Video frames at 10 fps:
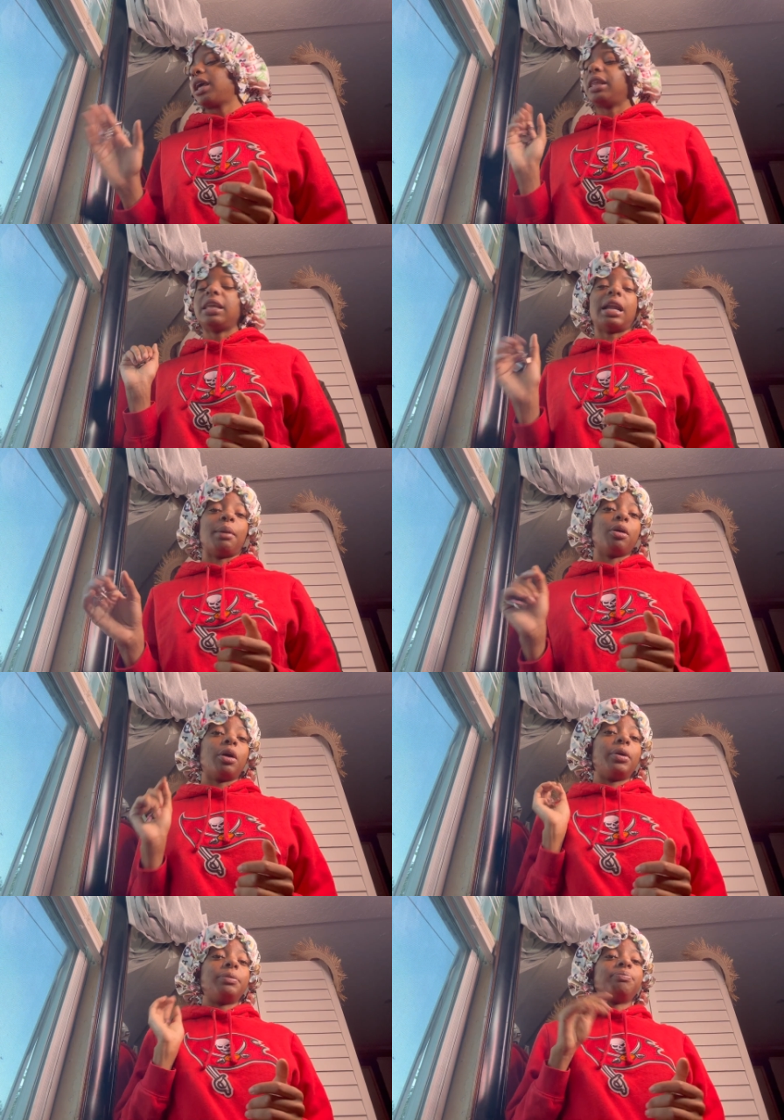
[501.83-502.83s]
and then i'm
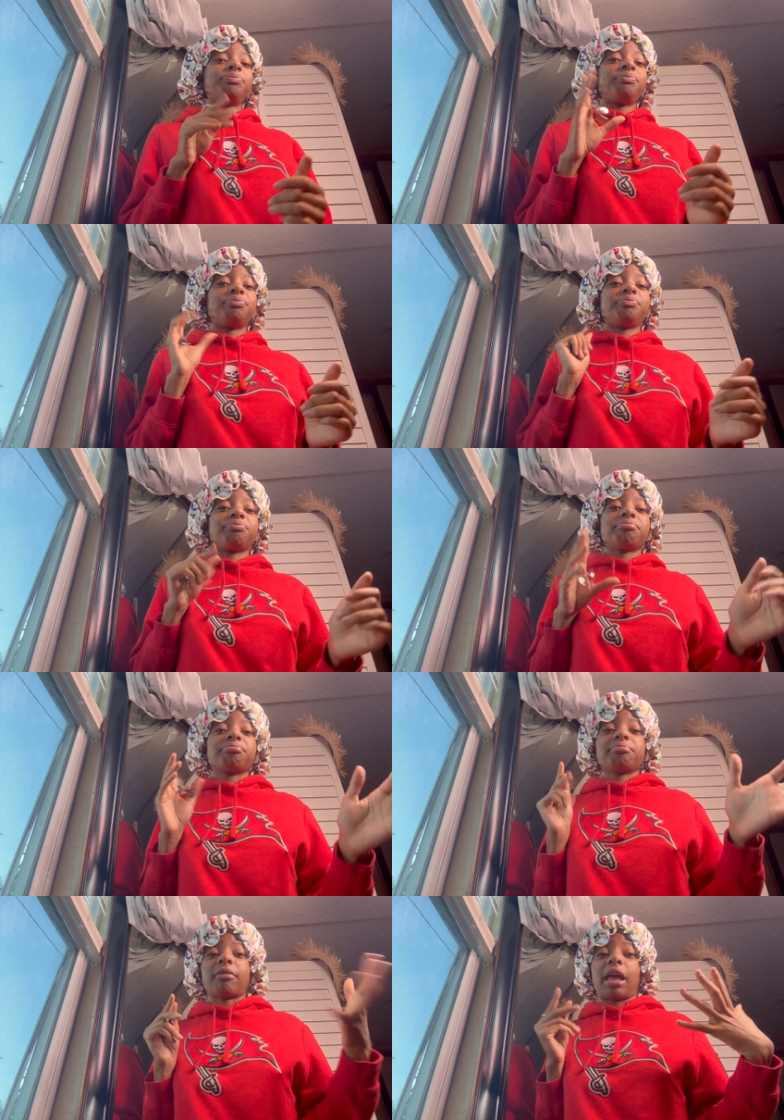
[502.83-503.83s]
going
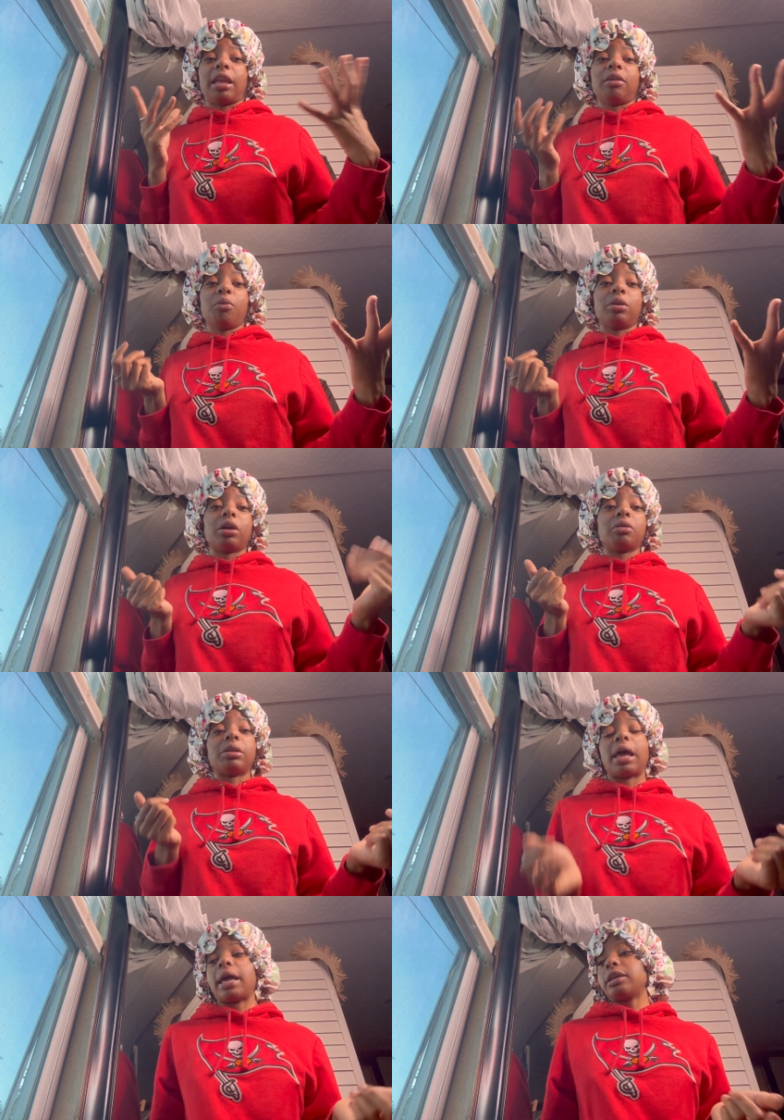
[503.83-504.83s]
i don't want to go
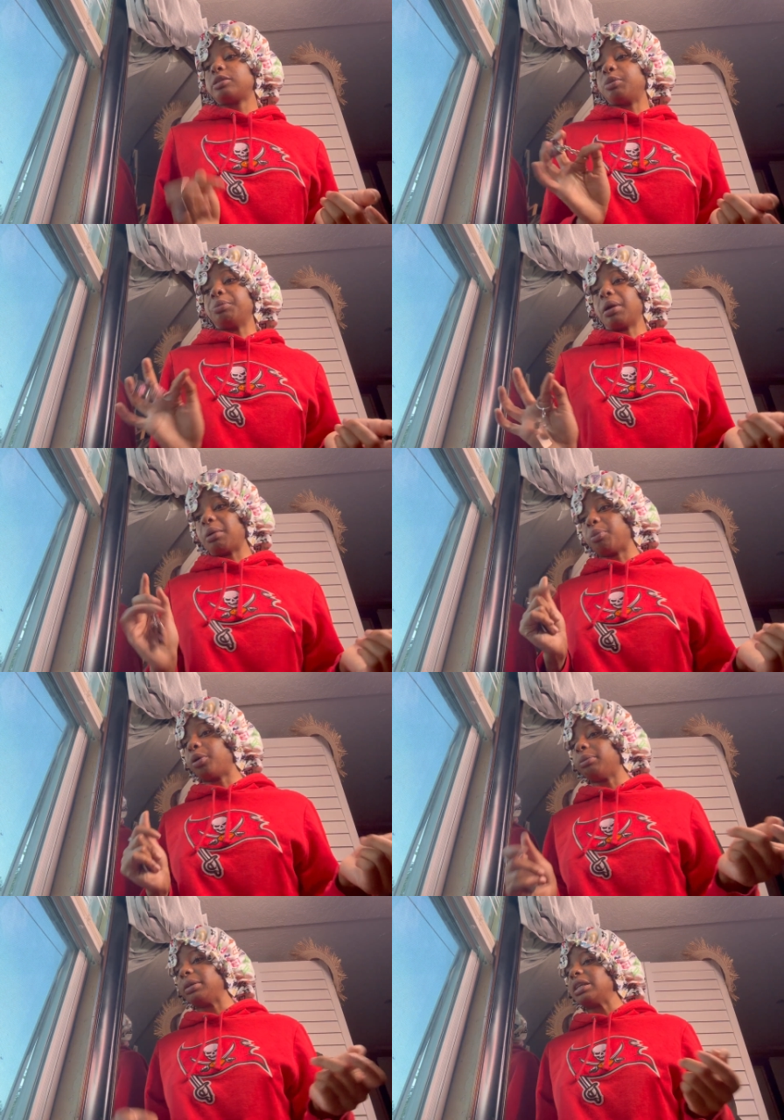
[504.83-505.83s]
last but my
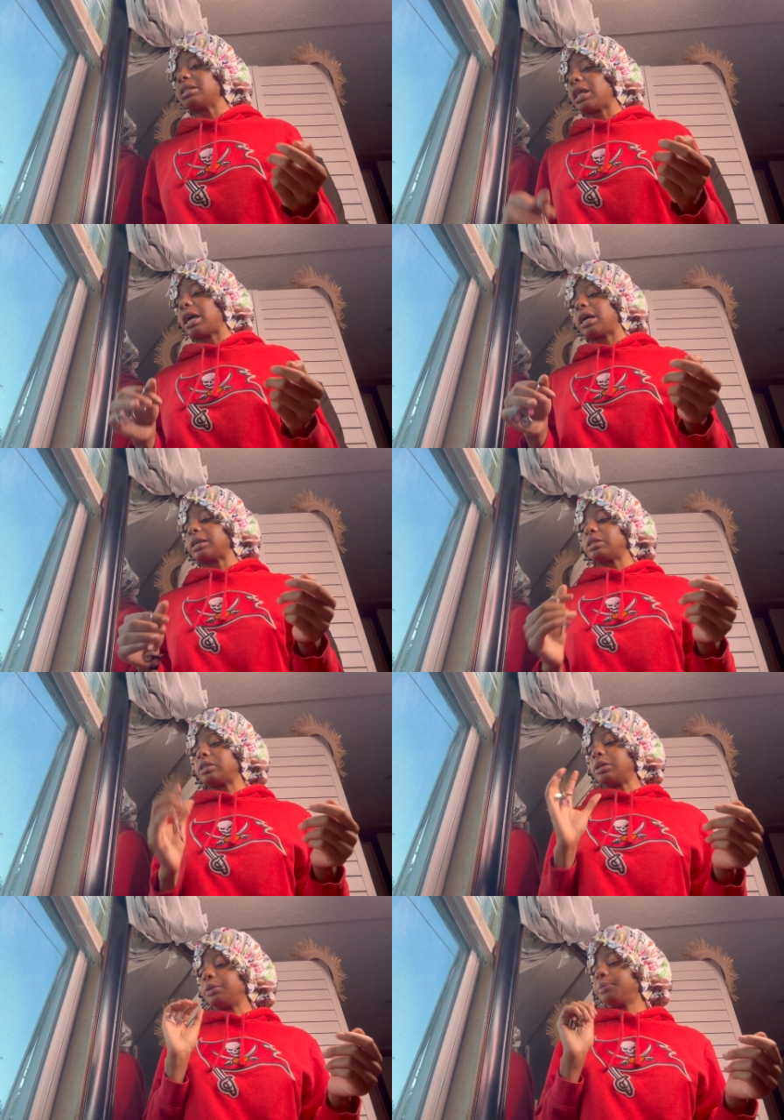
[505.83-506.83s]
appointment is last
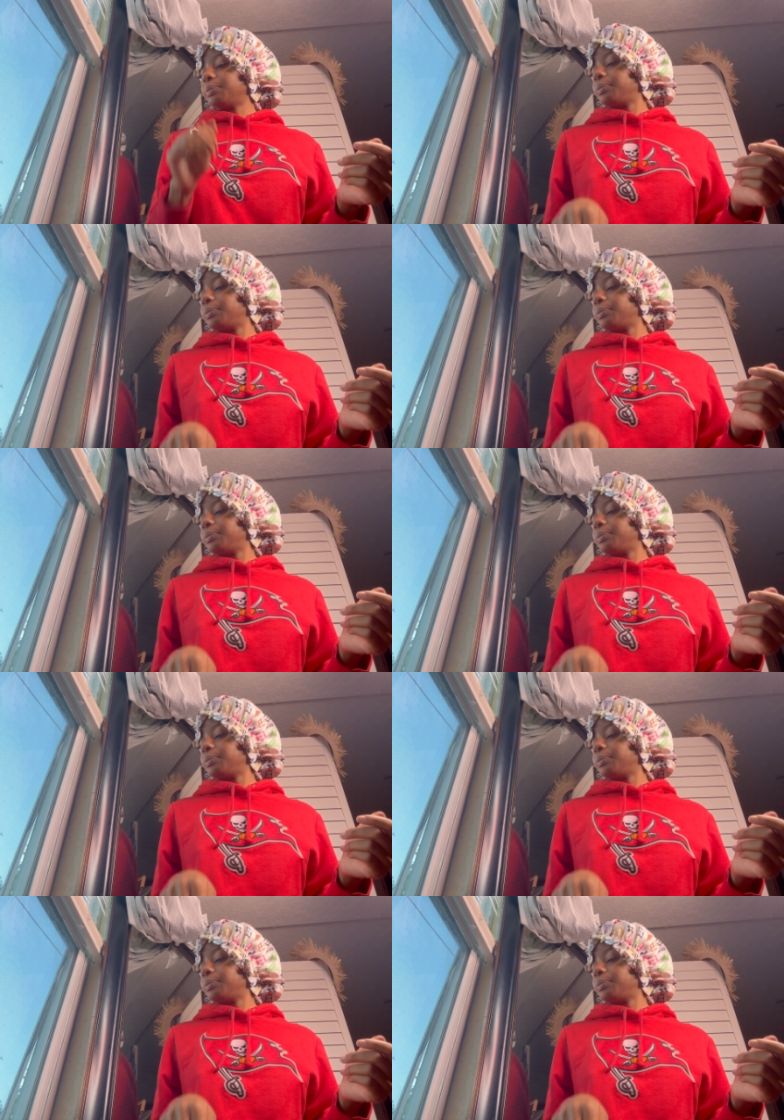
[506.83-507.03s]
so